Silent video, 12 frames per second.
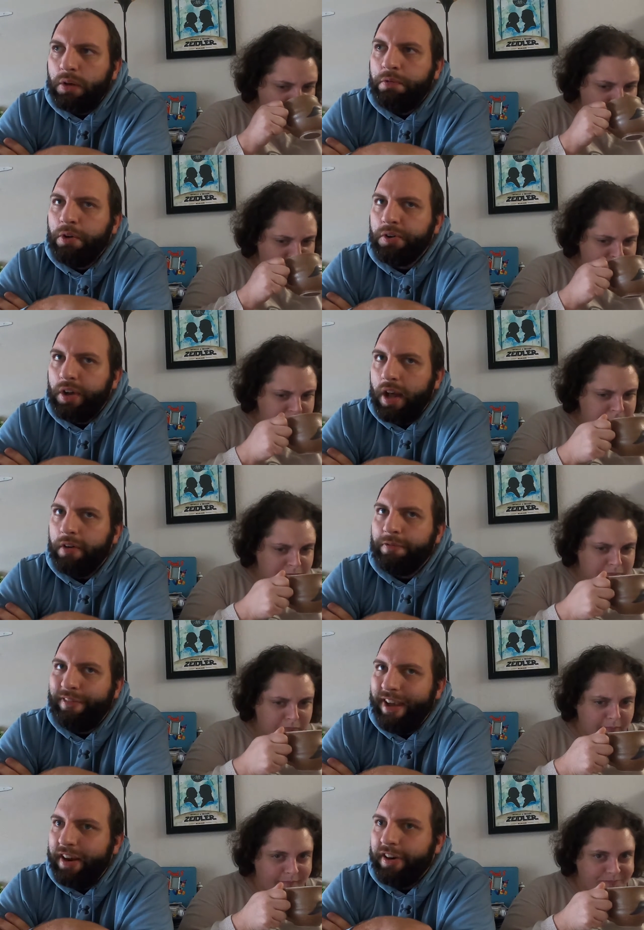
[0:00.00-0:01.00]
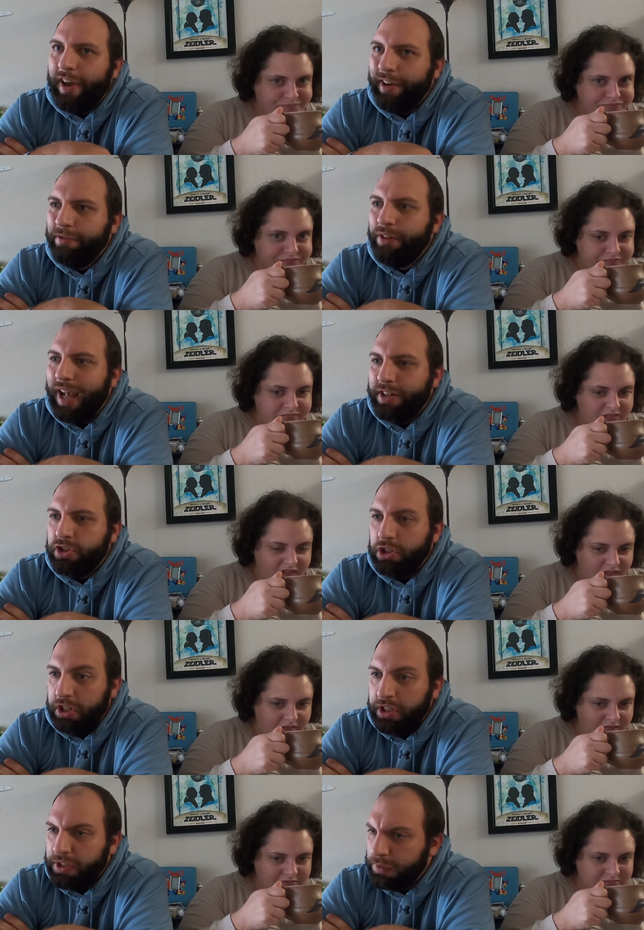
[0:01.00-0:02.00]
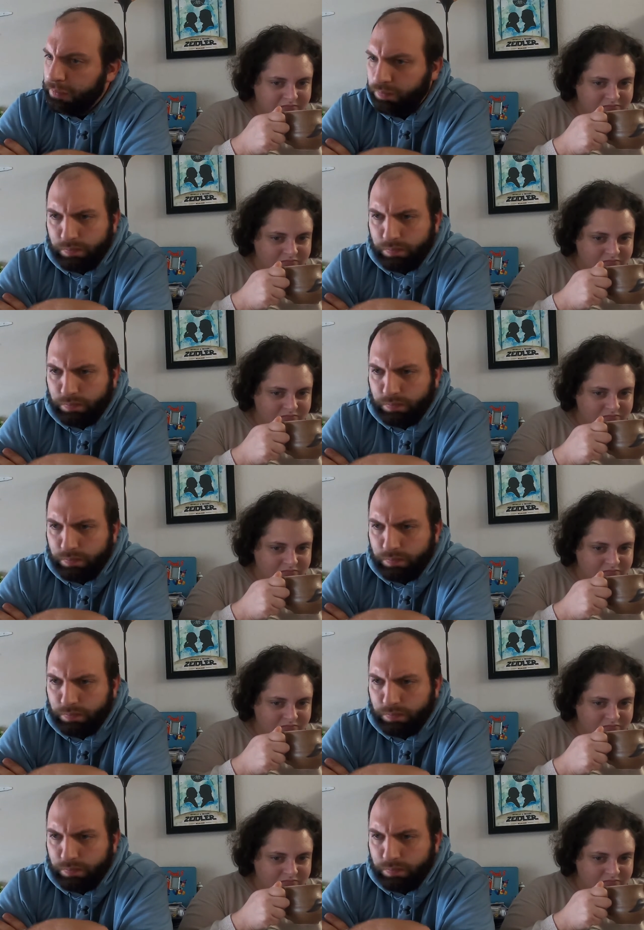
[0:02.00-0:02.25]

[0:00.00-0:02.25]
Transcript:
Speaker 1: if you're not a fan of that cheese,